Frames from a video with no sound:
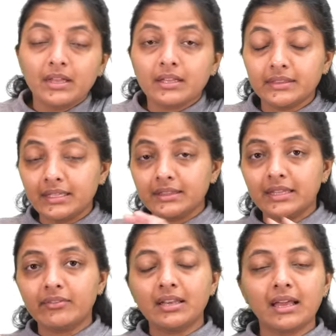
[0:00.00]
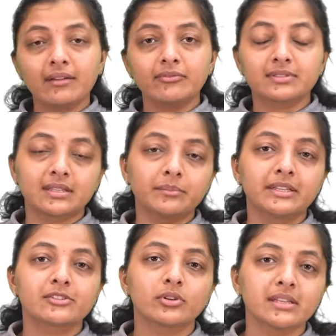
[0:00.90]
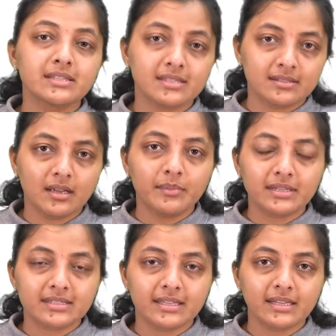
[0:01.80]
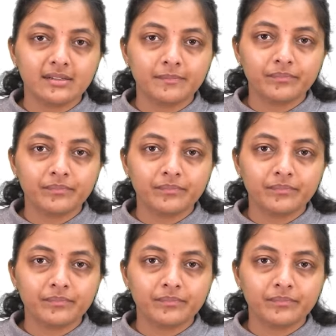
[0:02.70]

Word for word: then they will have some dissonance amongst that.